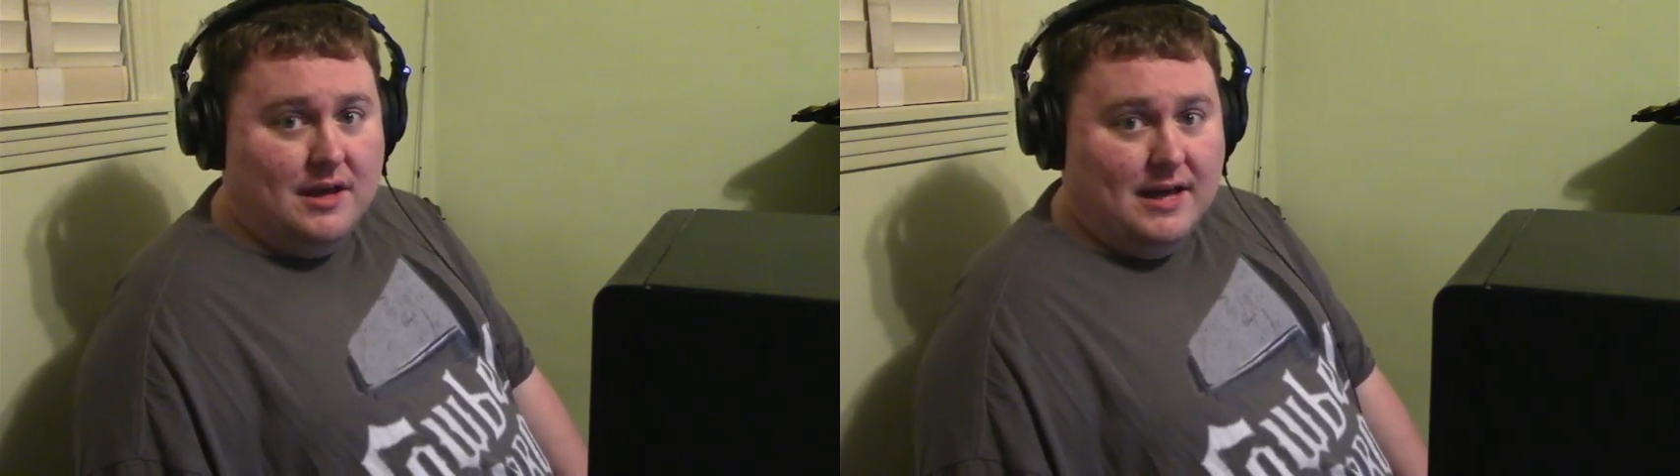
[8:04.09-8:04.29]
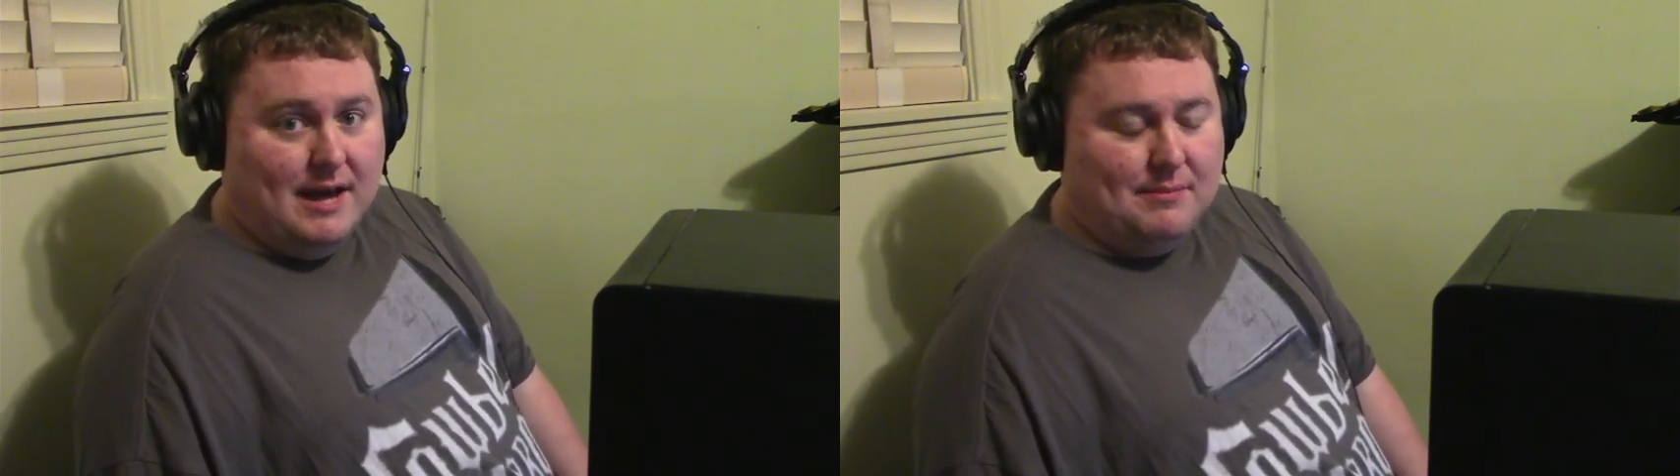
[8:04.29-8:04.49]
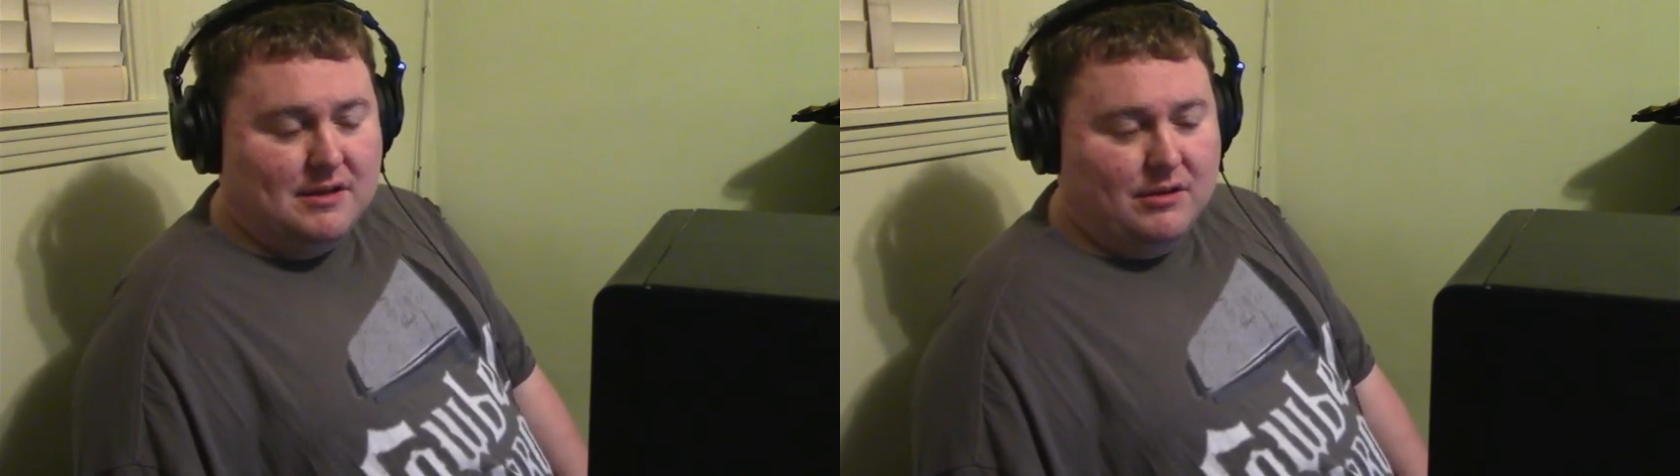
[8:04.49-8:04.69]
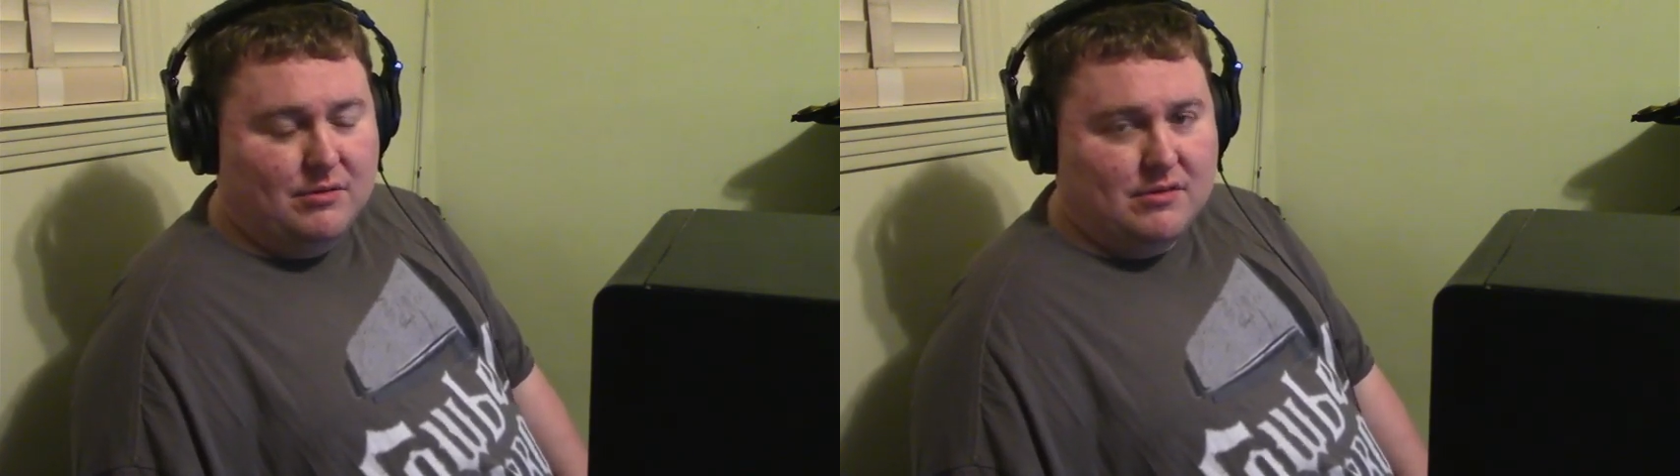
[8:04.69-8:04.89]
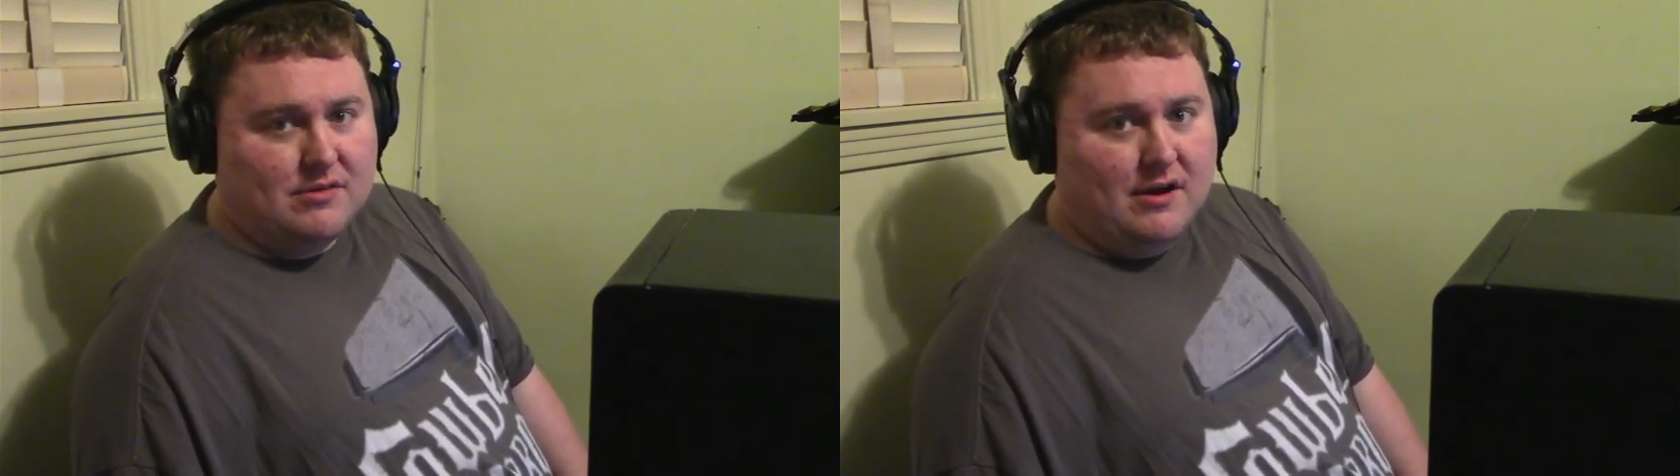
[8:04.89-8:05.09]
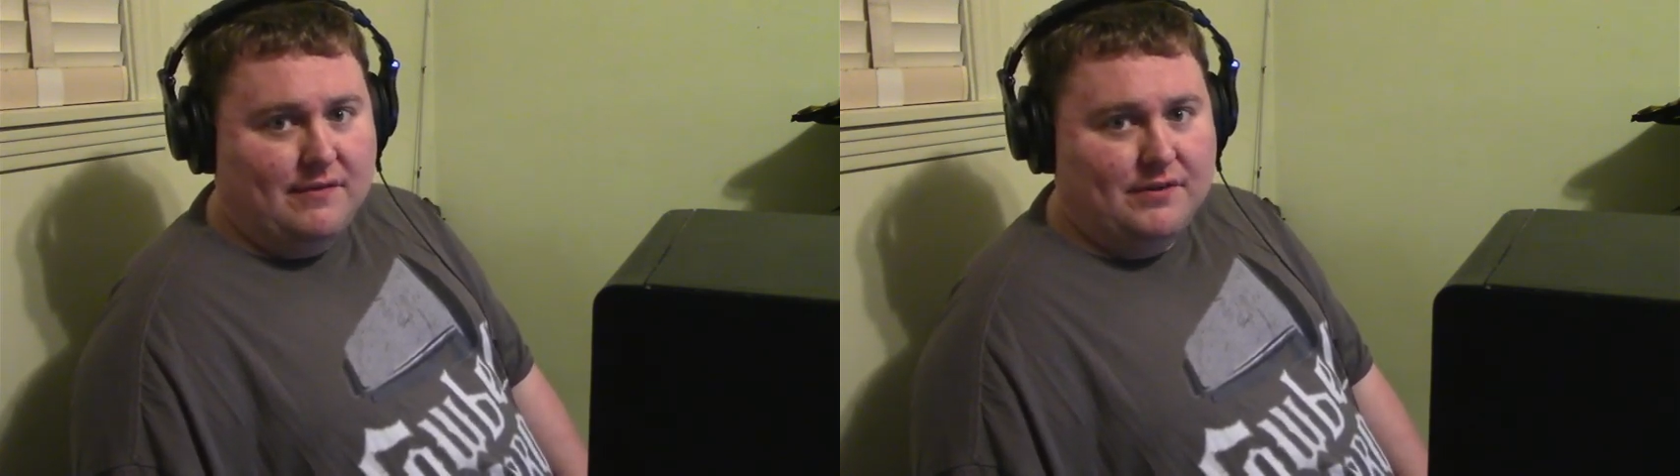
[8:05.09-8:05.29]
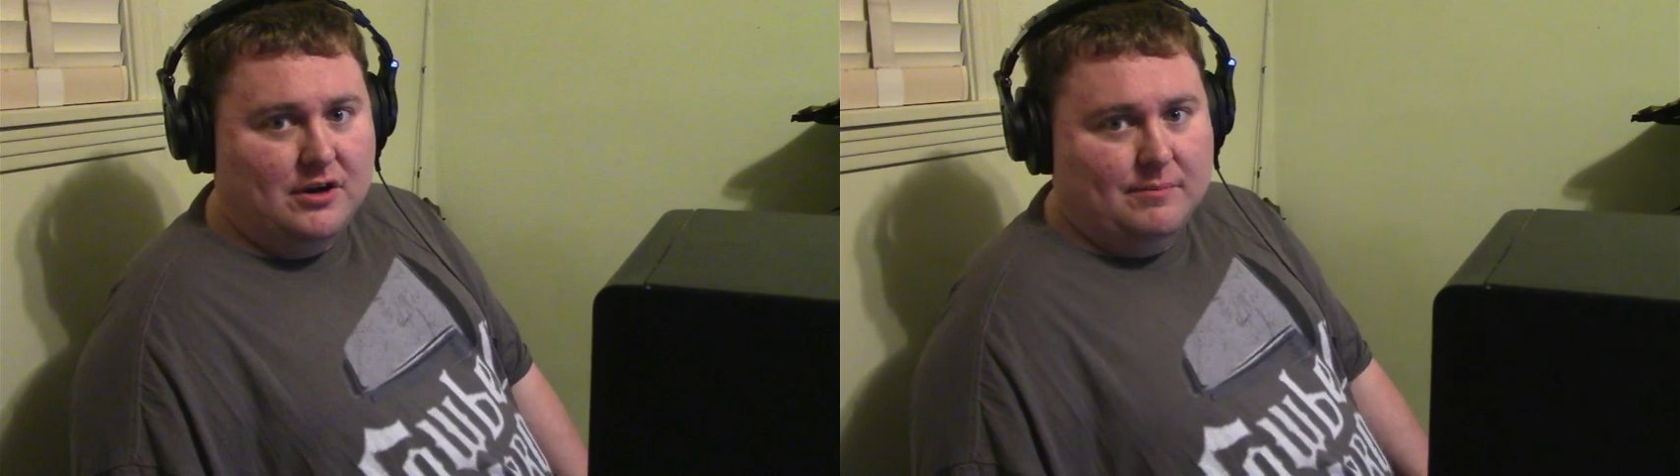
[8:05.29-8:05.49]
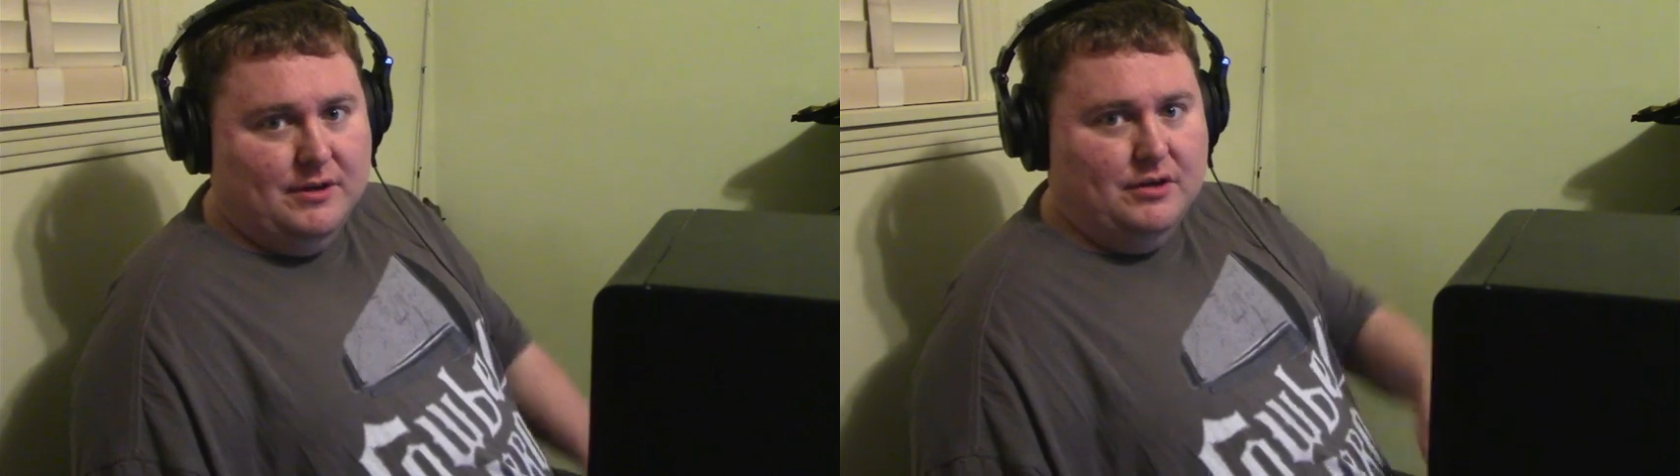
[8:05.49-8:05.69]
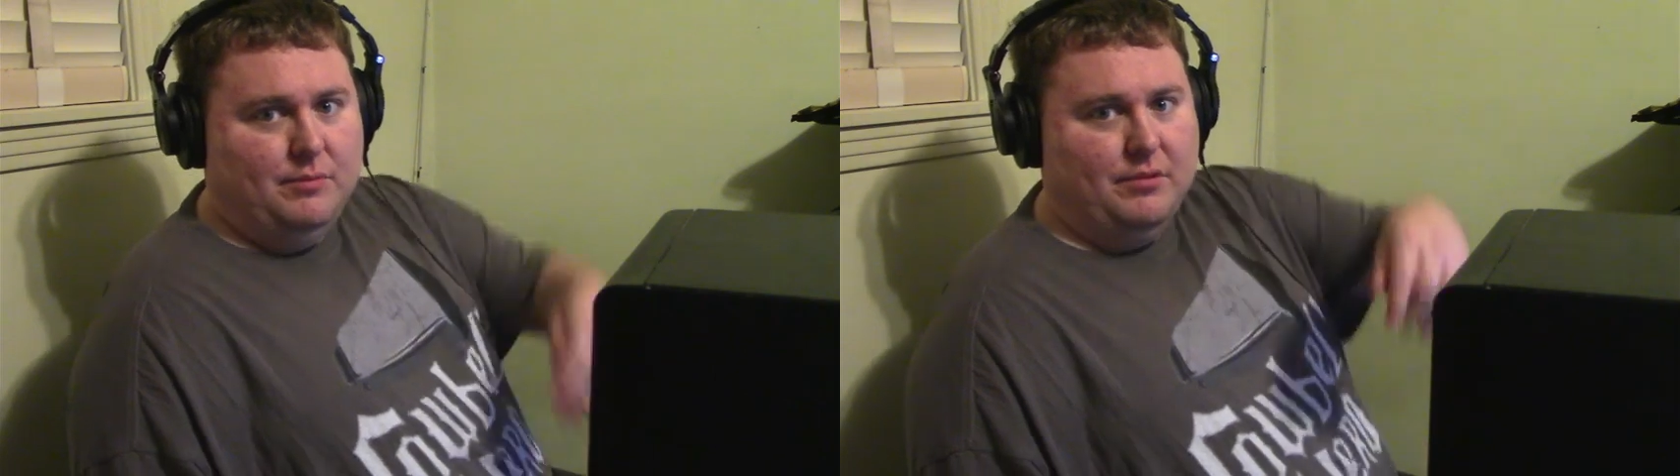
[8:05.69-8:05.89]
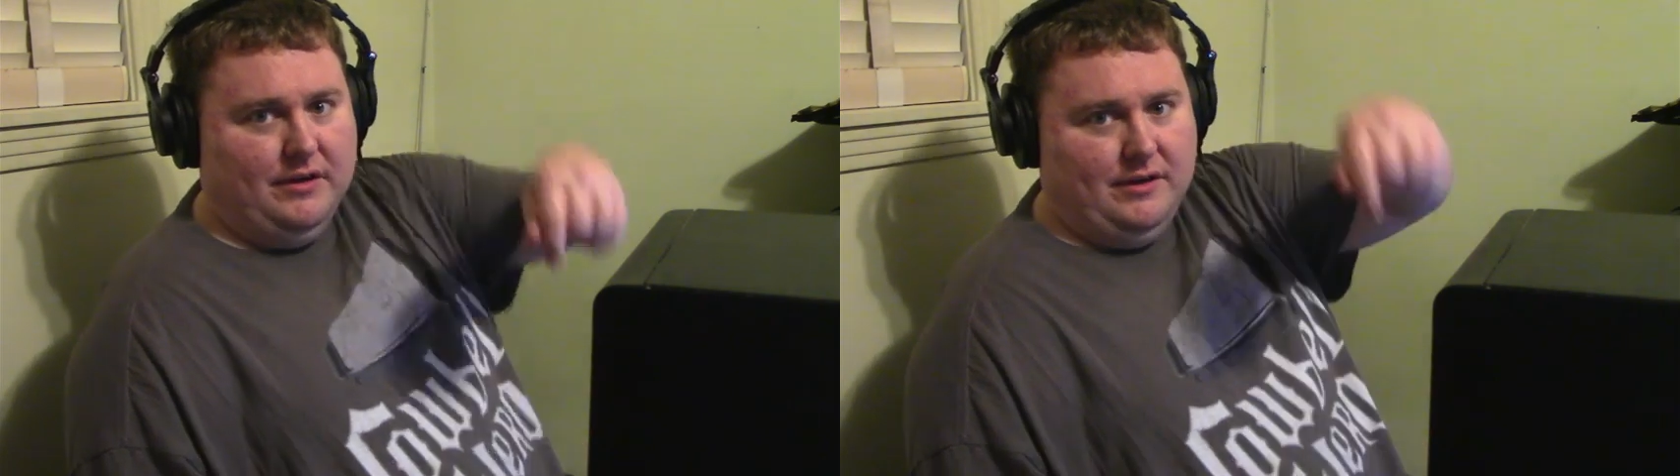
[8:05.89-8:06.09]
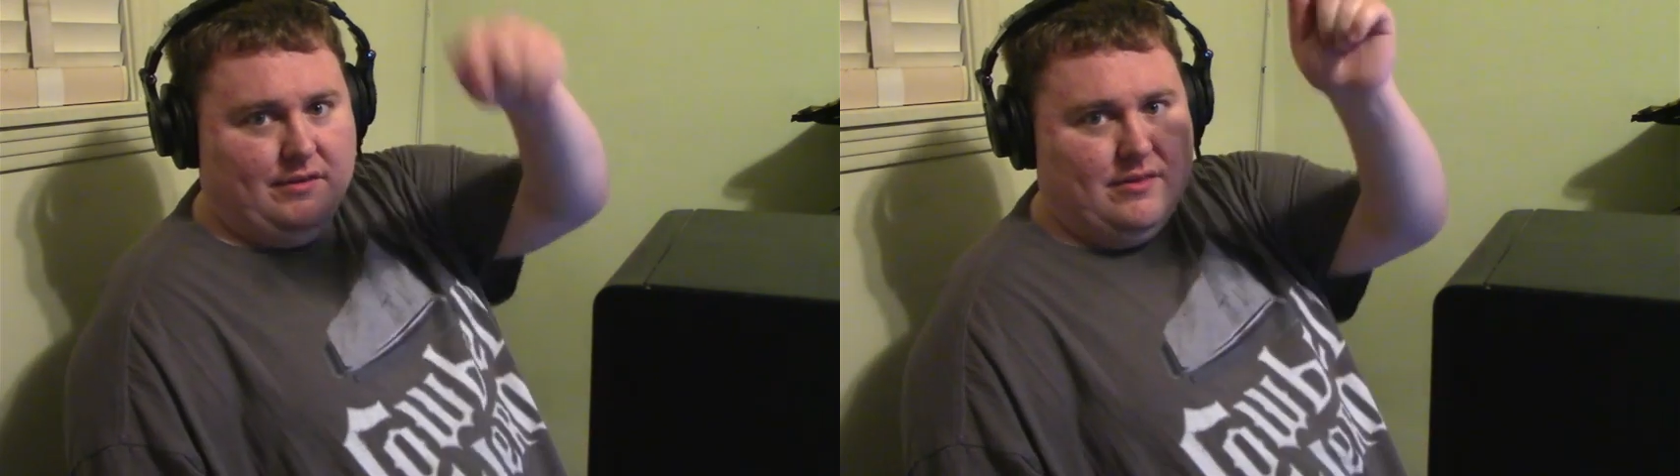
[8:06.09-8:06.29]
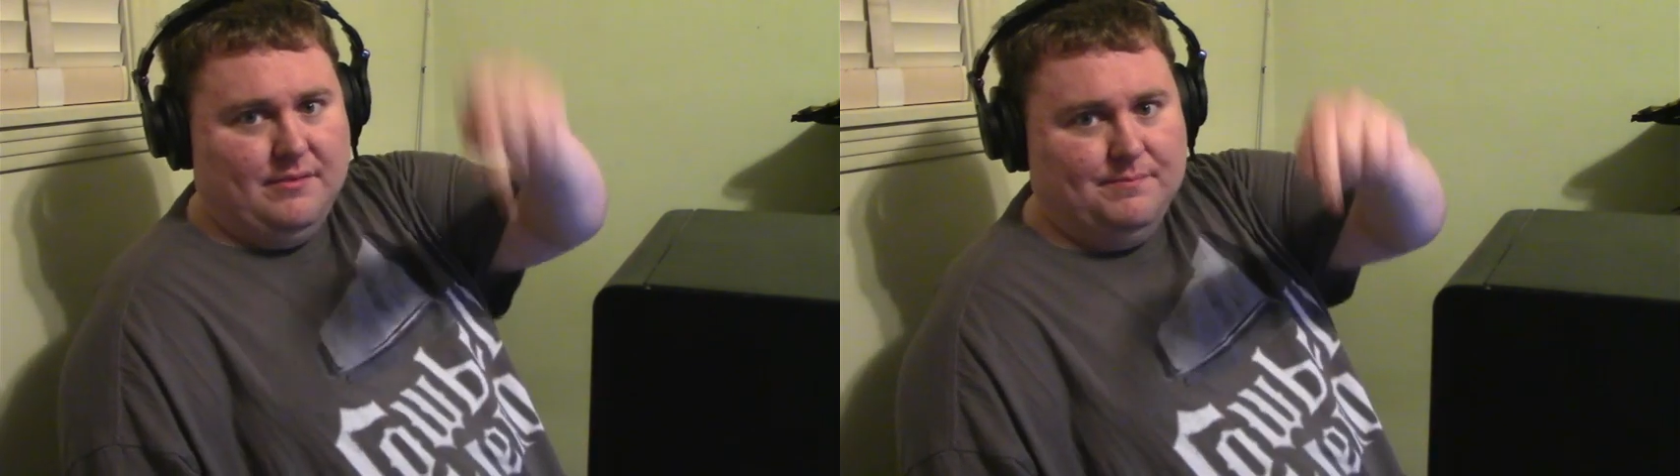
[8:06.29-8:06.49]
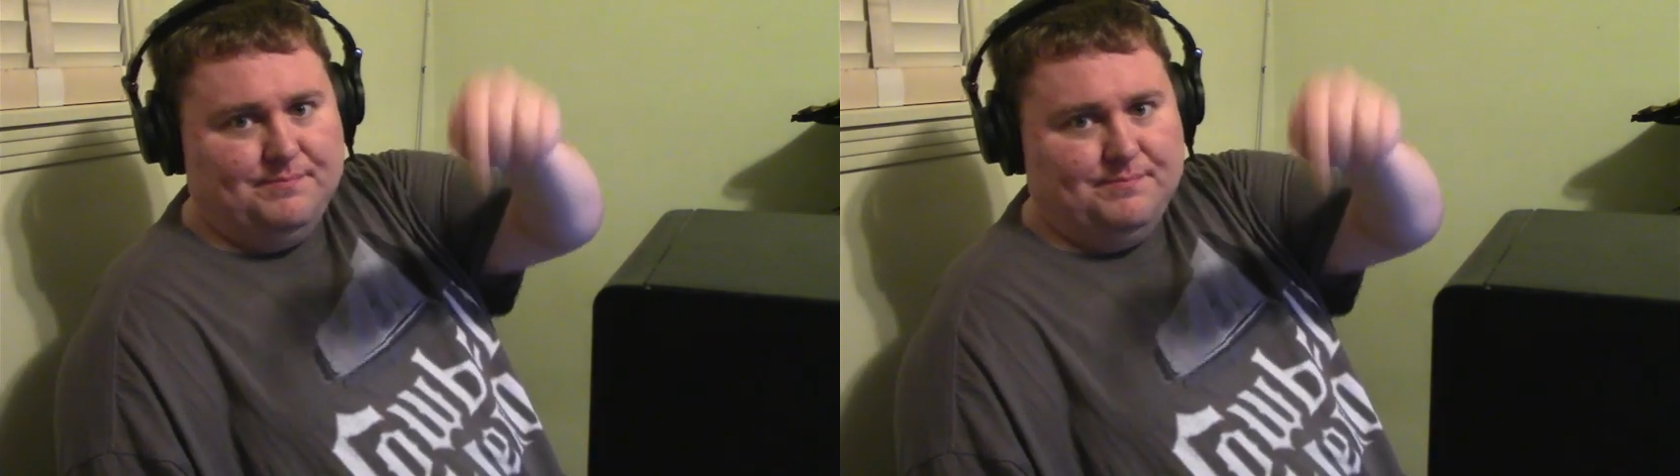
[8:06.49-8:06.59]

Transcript: I'm going to close this off here, but do please.